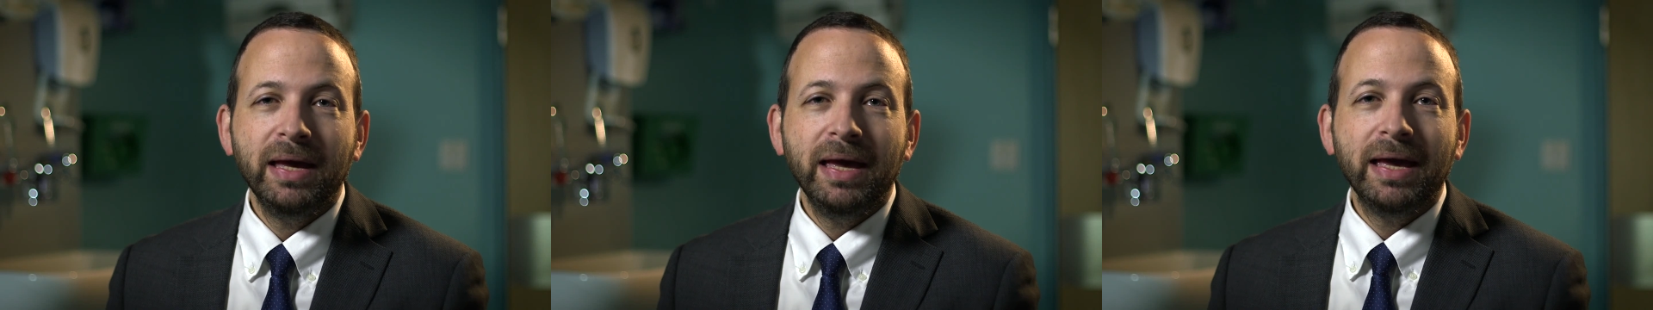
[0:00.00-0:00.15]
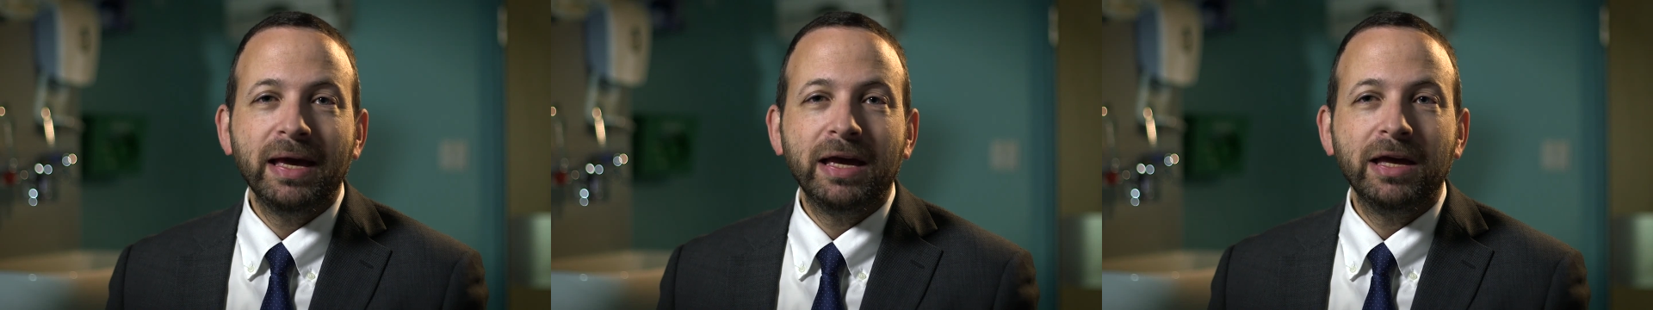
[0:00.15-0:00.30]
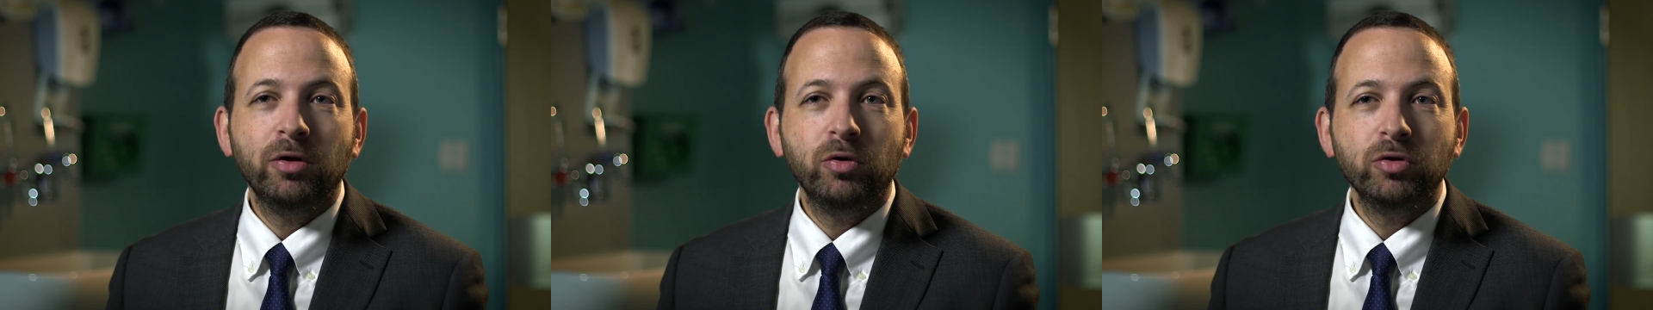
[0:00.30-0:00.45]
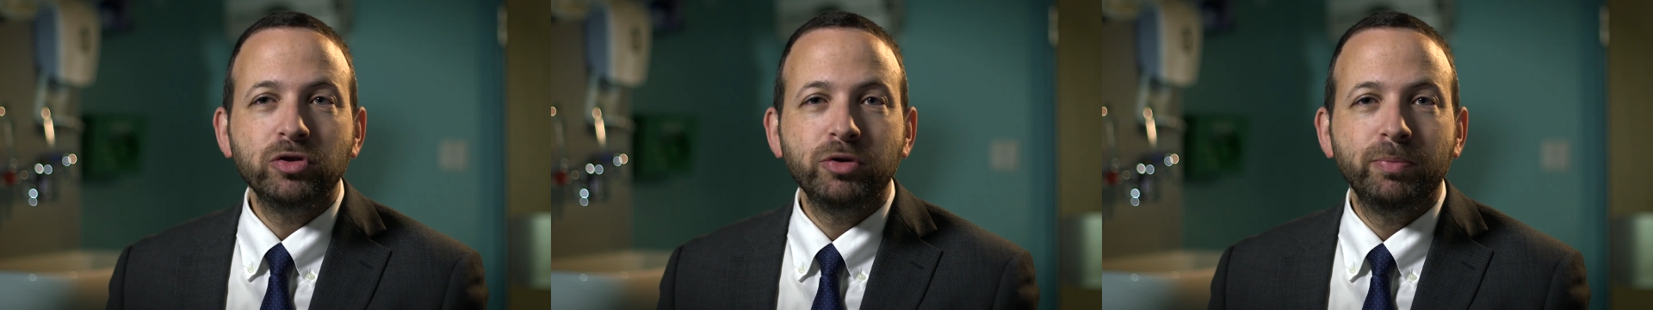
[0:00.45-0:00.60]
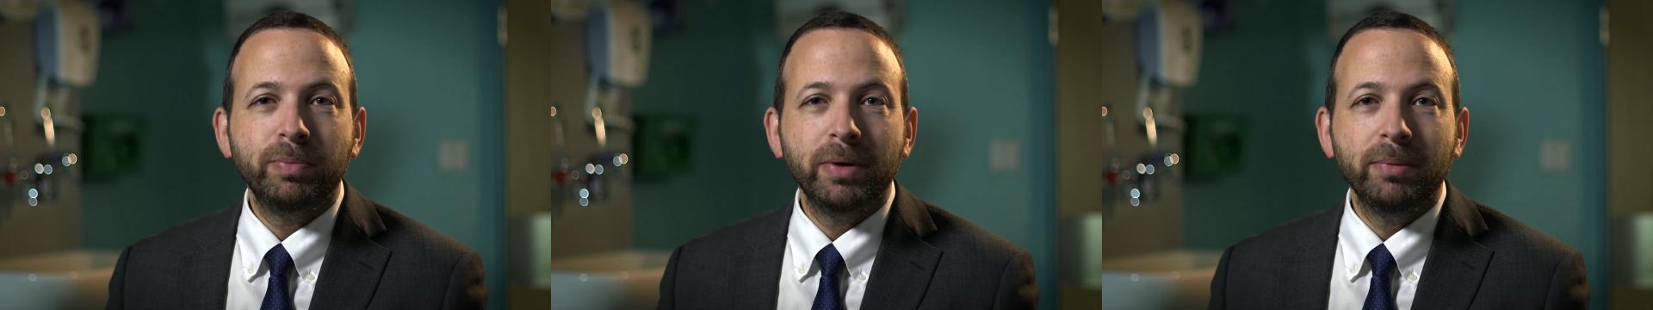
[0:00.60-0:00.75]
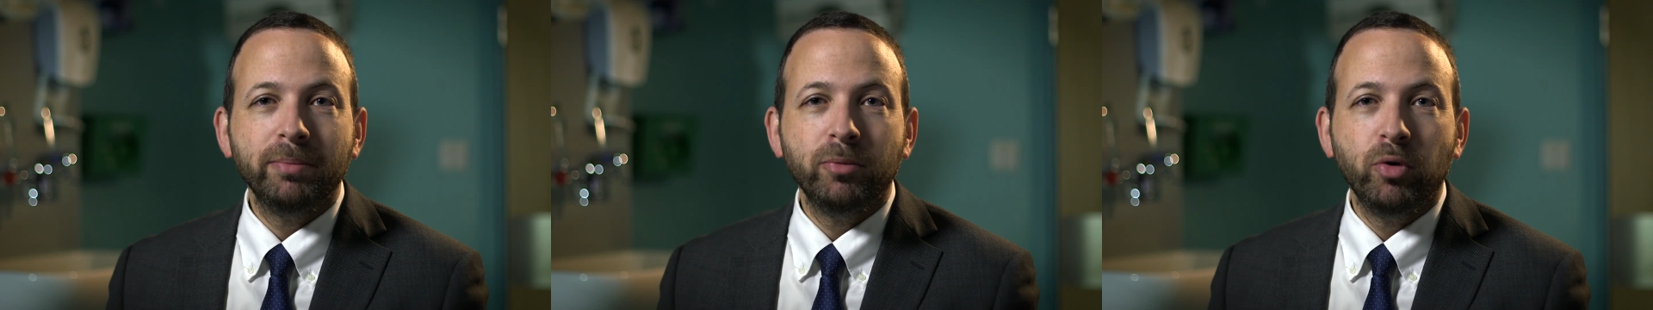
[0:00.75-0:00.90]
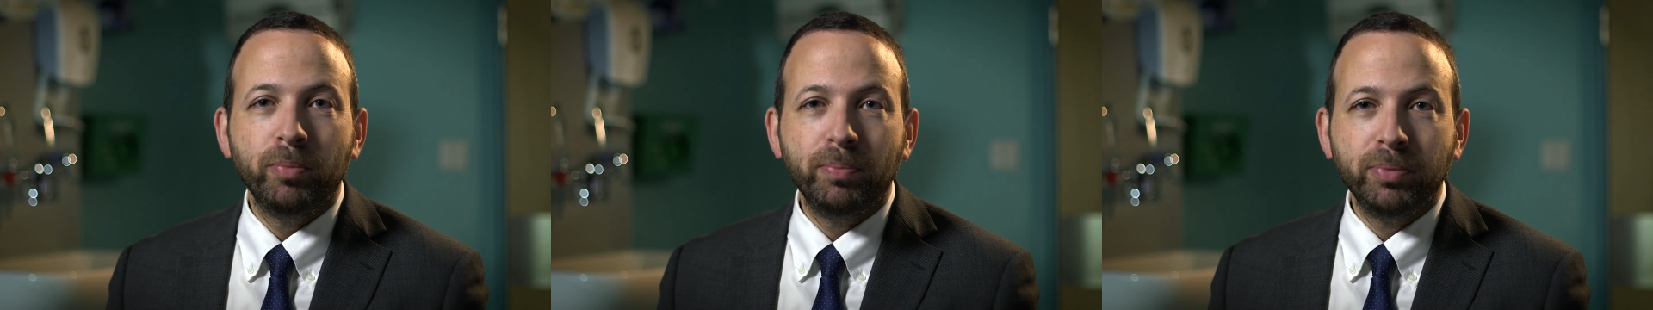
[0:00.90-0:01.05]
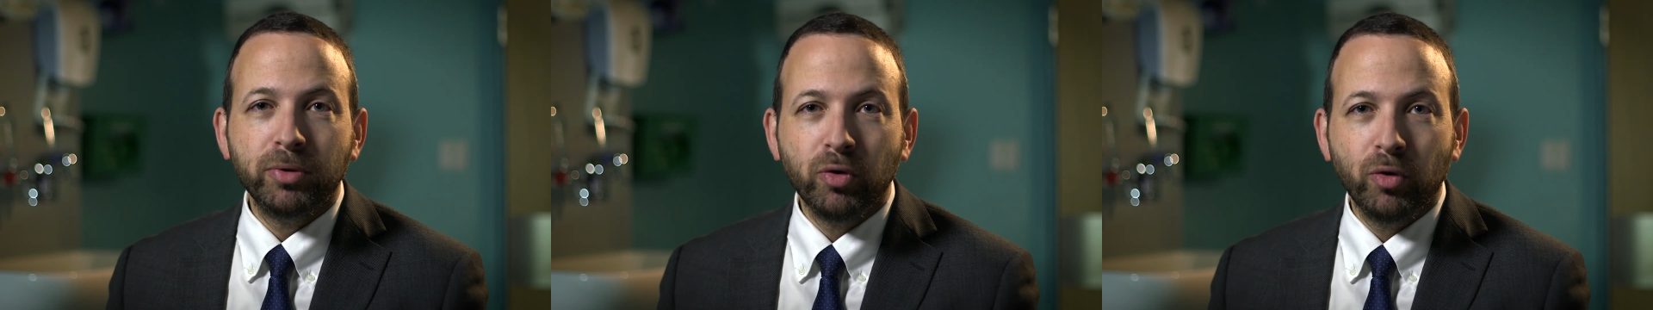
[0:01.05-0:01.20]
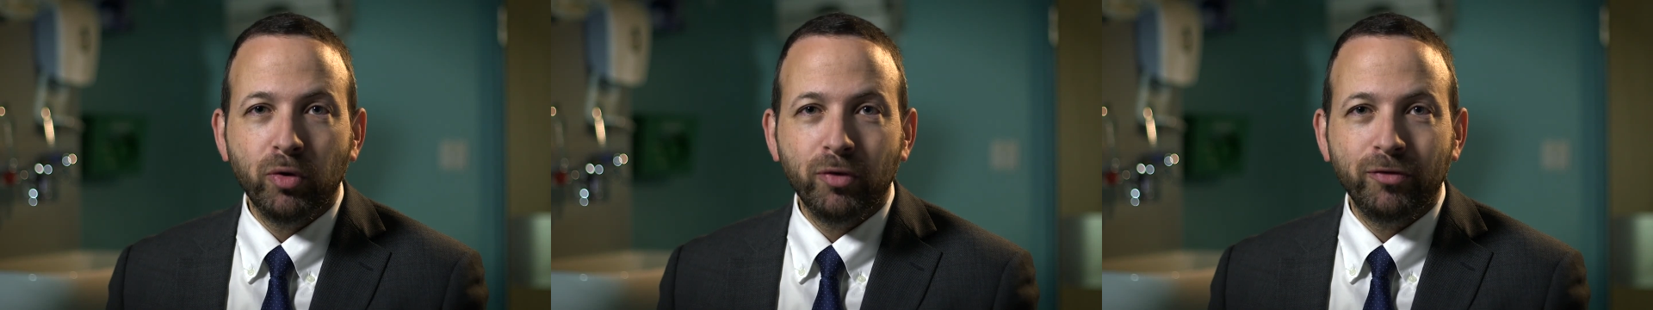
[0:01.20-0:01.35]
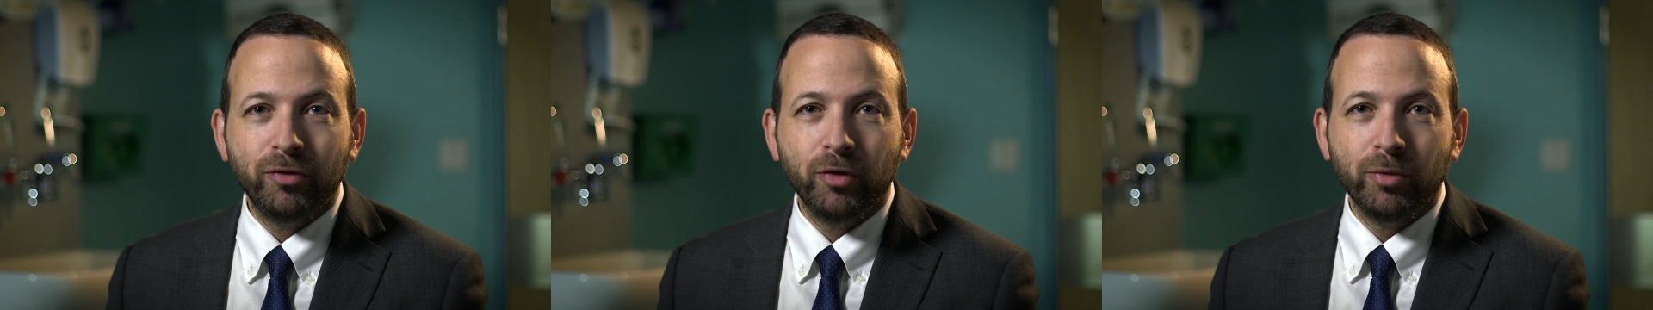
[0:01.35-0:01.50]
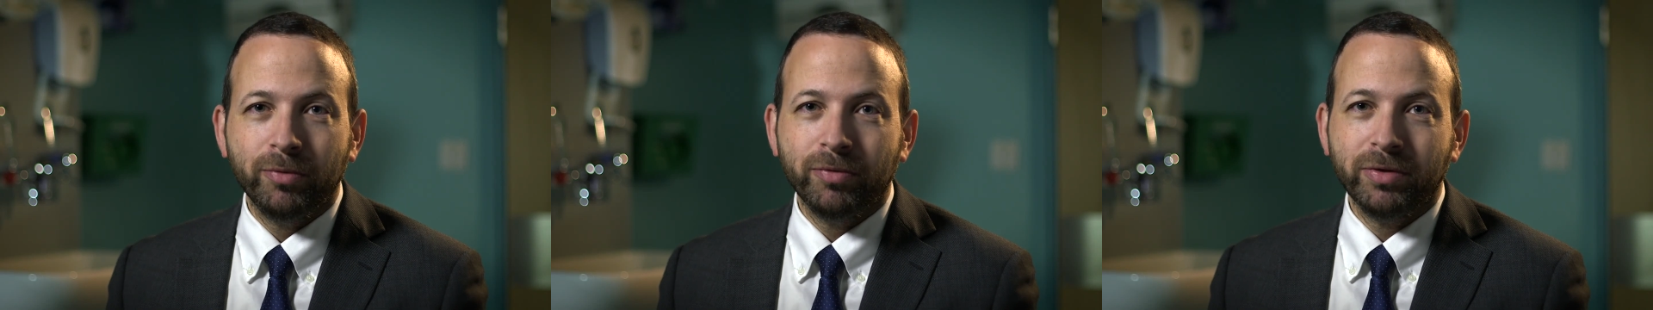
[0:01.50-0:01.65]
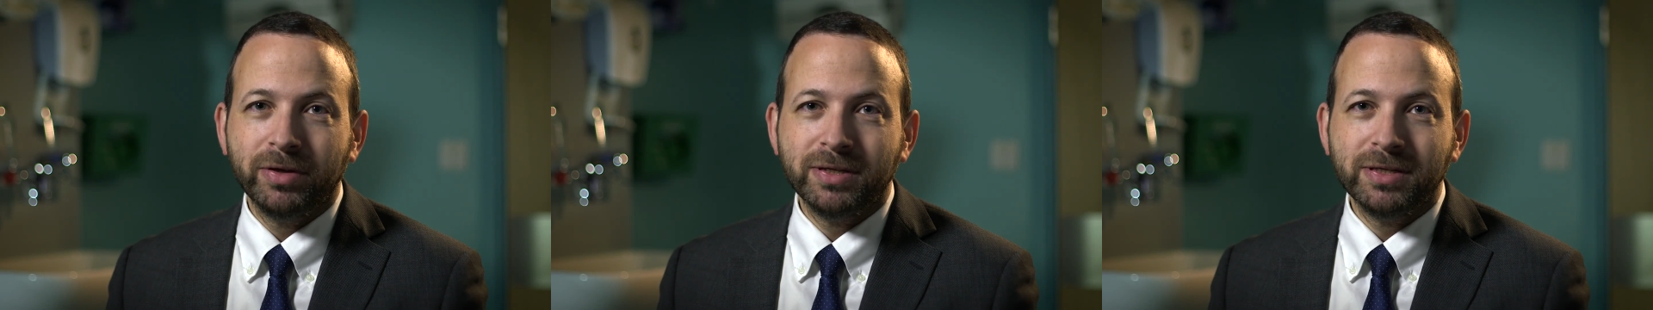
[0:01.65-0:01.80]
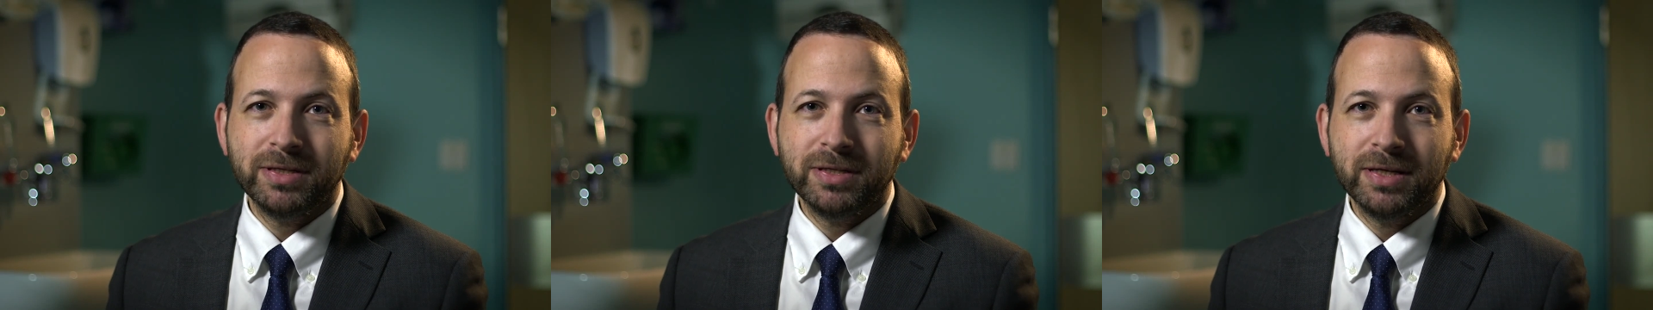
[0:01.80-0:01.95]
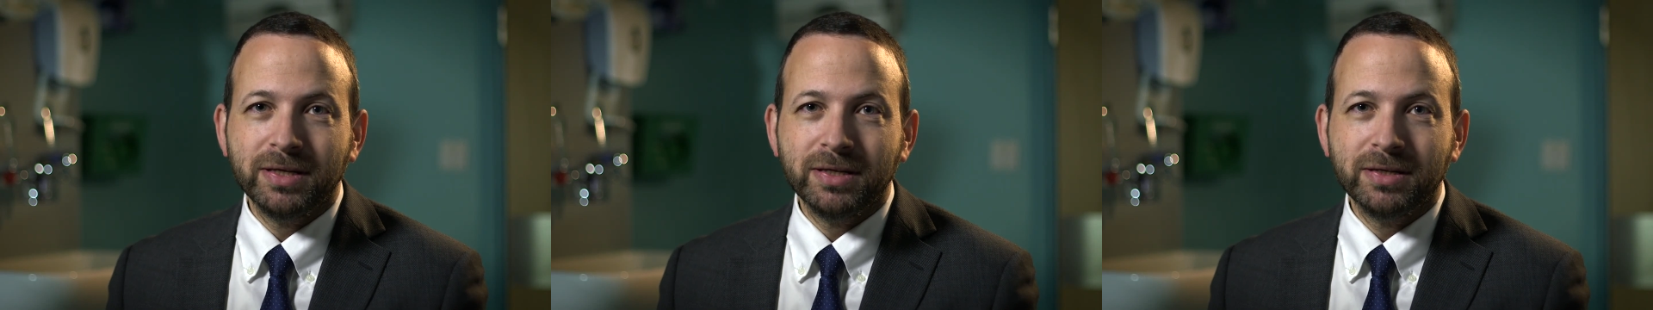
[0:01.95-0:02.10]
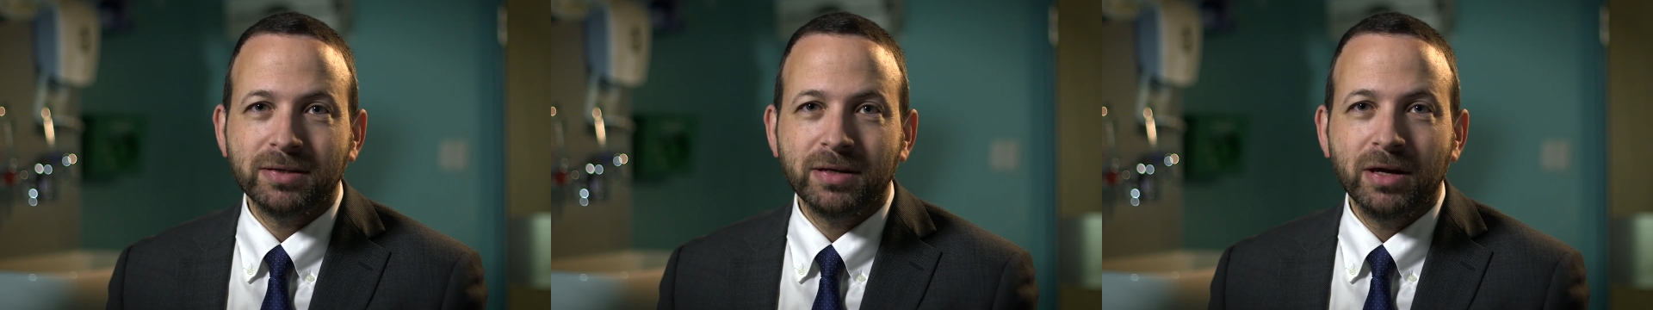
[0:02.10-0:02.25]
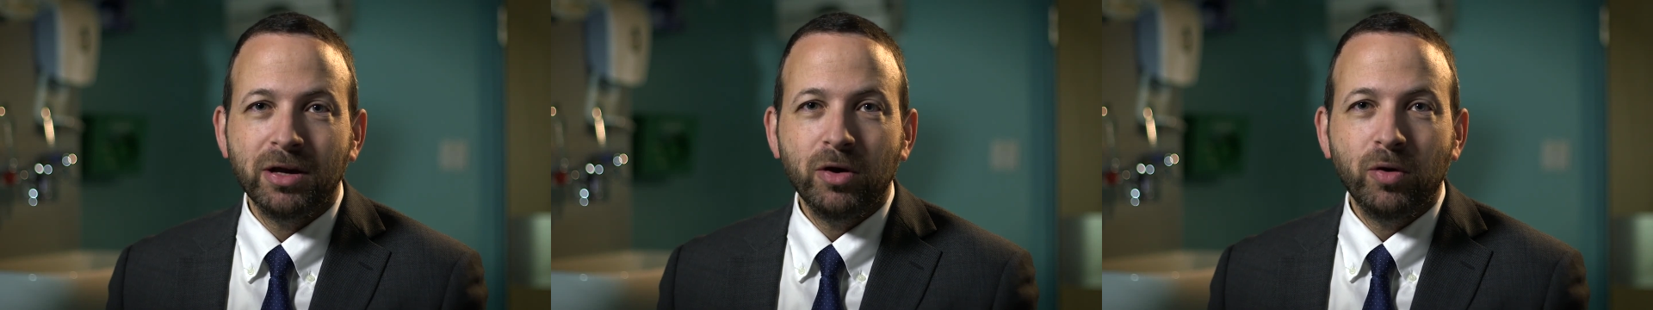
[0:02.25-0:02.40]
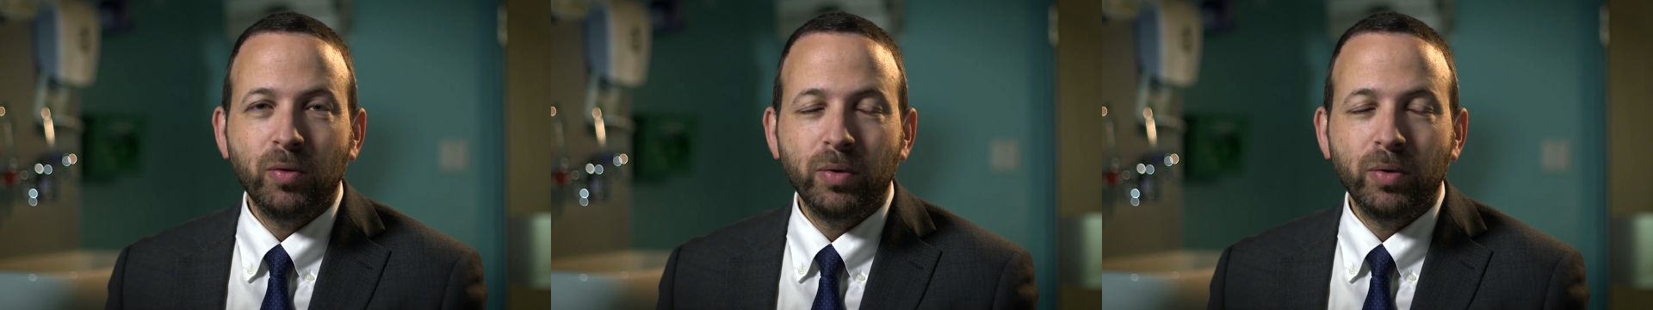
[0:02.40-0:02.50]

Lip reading: It can also be a more pure form of the disease,